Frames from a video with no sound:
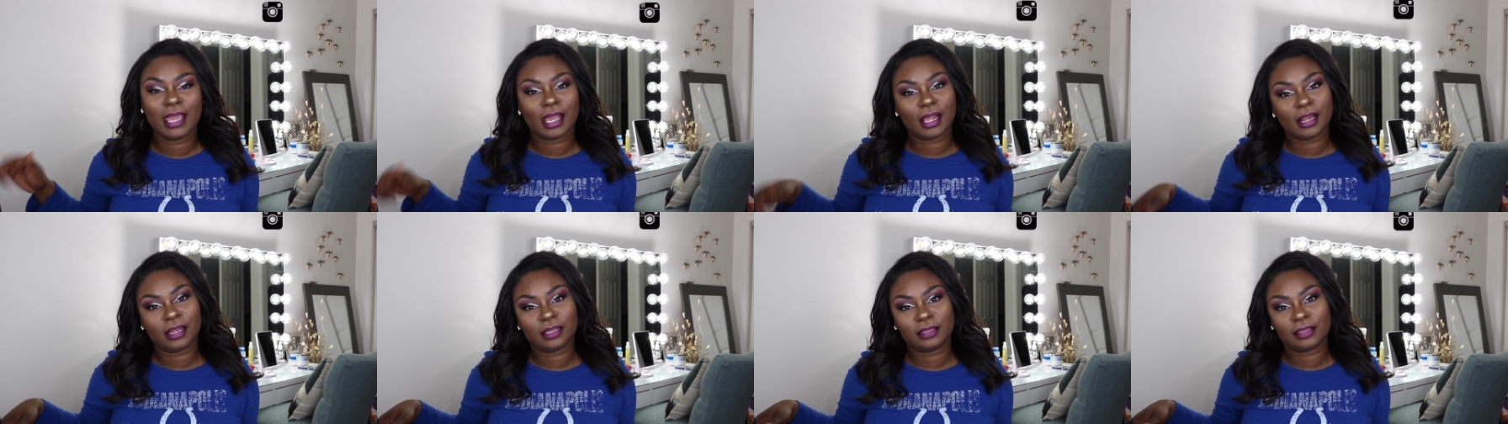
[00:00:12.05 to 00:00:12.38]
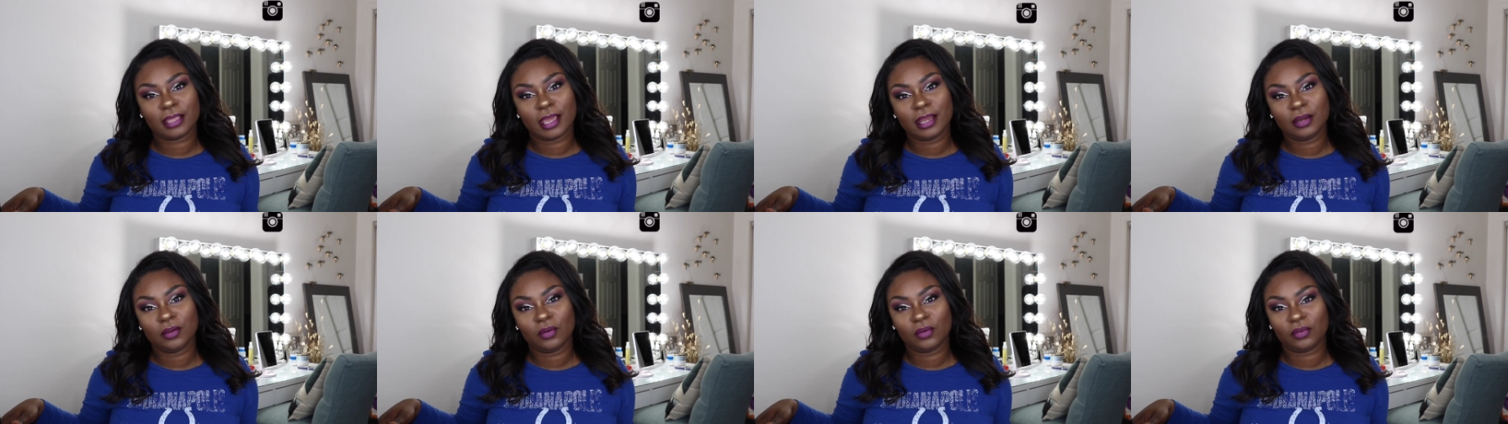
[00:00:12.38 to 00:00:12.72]
click
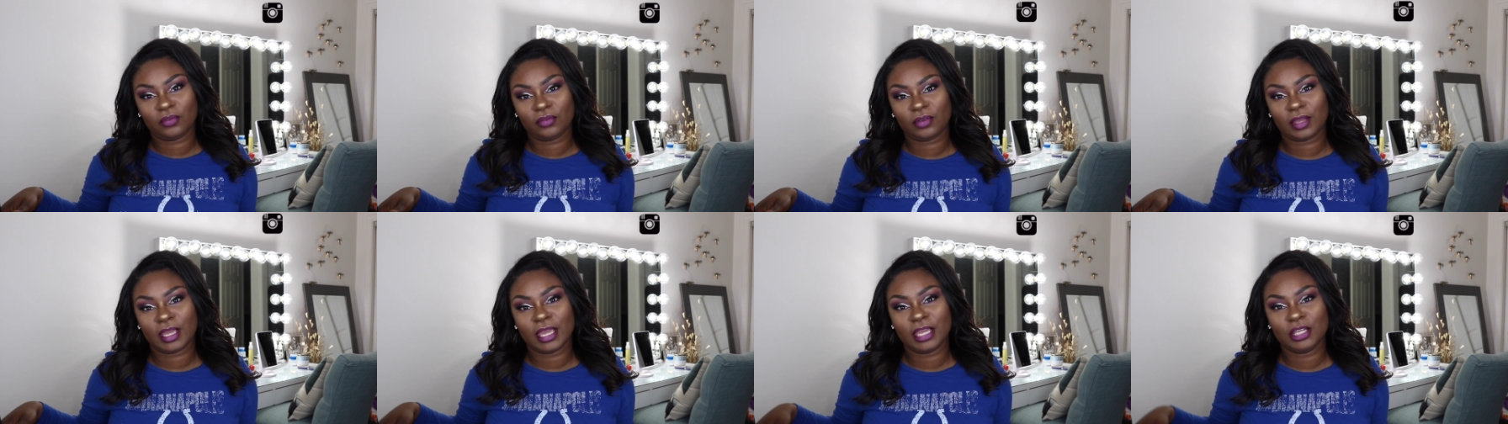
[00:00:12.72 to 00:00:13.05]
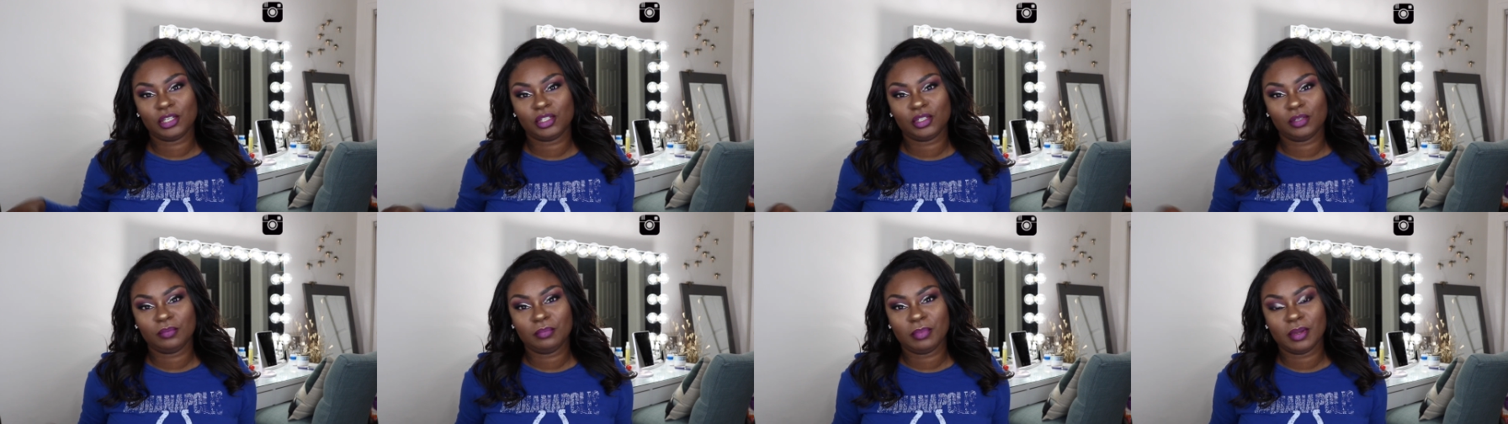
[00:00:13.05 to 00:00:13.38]
that
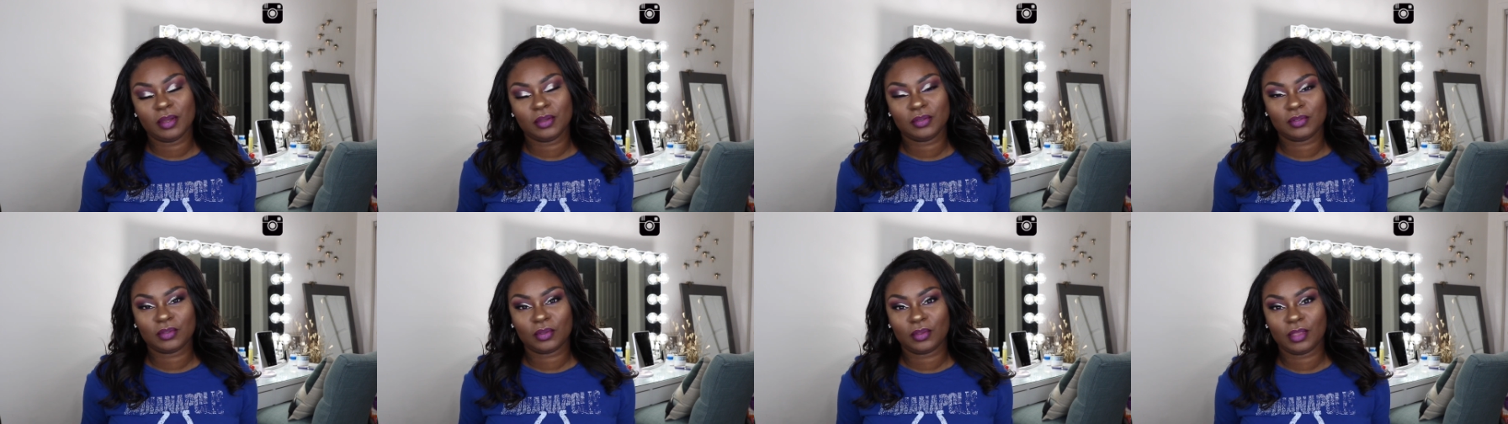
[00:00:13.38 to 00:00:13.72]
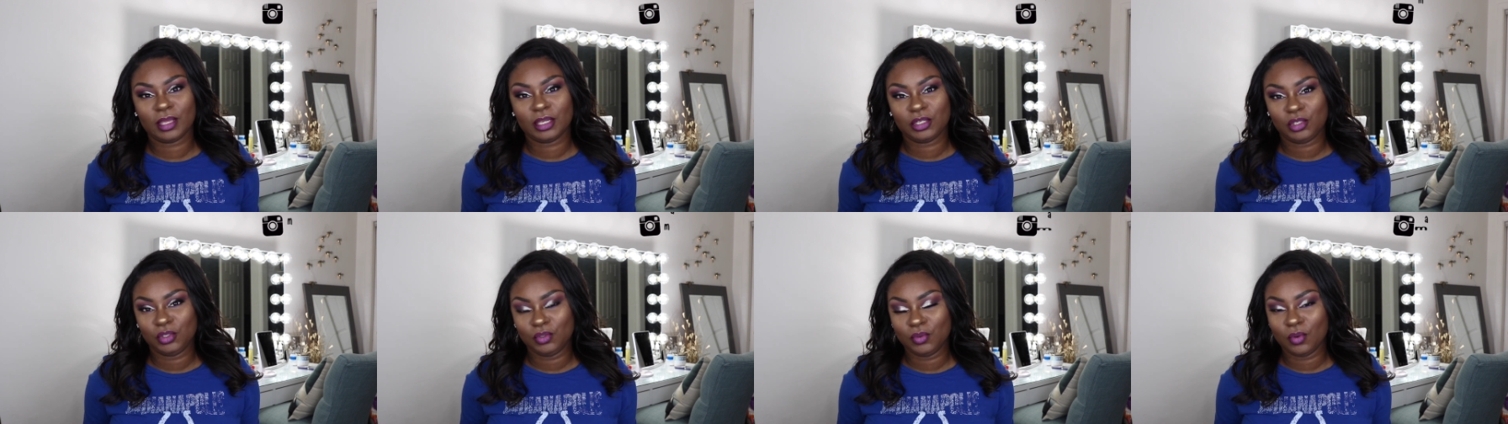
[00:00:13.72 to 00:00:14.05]
notification bell so
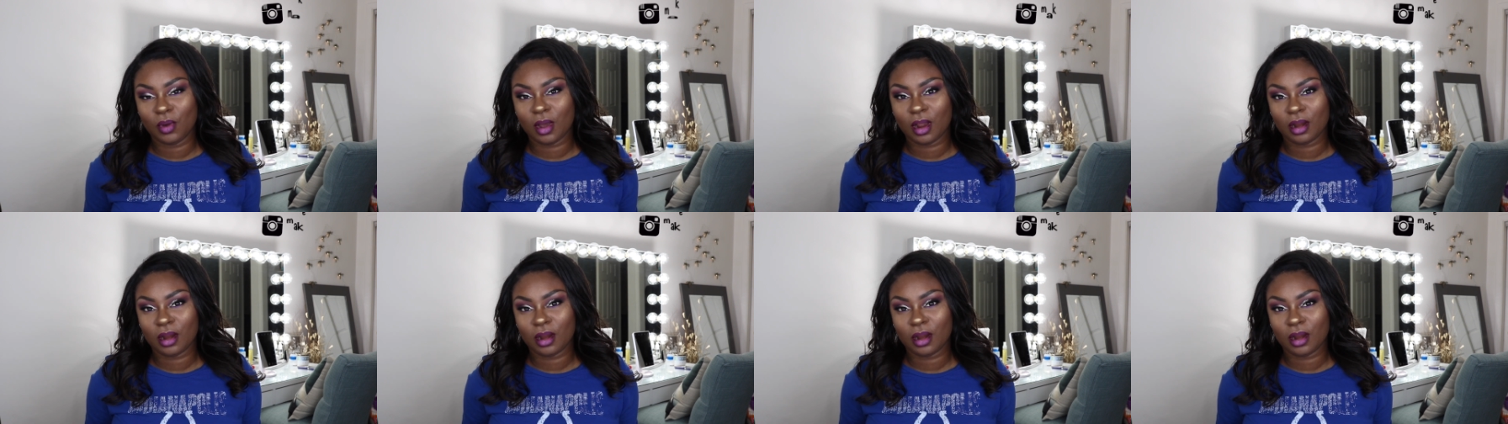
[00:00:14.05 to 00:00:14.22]
that you